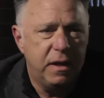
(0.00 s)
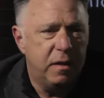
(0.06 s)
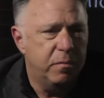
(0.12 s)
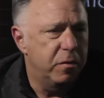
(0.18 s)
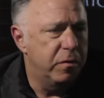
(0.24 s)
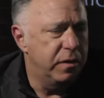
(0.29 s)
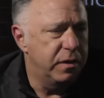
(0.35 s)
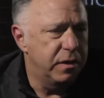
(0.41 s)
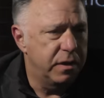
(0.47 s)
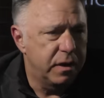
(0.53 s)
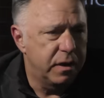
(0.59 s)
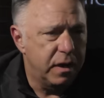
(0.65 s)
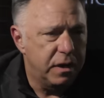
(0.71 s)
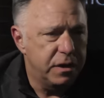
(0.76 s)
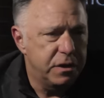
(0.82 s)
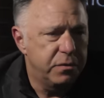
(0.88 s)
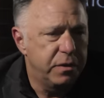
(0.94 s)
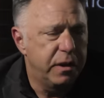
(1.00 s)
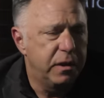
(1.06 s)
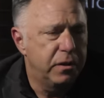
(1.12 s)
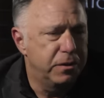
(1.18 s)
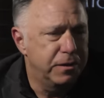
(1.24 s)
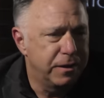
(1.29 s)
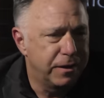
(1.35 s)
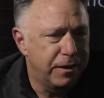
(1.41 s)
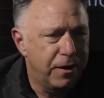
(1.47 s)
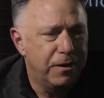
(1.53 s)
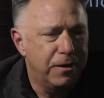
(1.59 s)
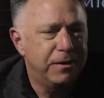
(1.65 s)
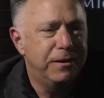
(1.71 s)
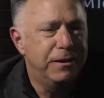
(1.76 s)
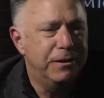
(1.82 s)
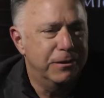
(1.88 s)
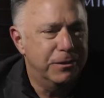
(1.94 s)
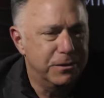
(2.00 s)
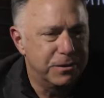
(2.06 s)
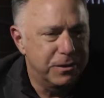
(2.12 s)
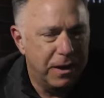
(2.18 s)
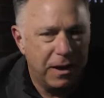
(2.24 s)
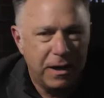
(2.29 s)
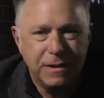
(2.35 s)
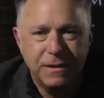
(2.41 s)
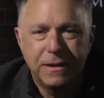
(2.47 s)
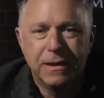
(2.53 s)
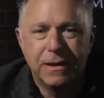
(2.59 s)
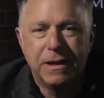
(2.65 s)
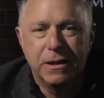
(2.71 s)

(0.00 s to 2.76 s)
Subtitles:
you move into the country, you learn to garden, you learn to hunt,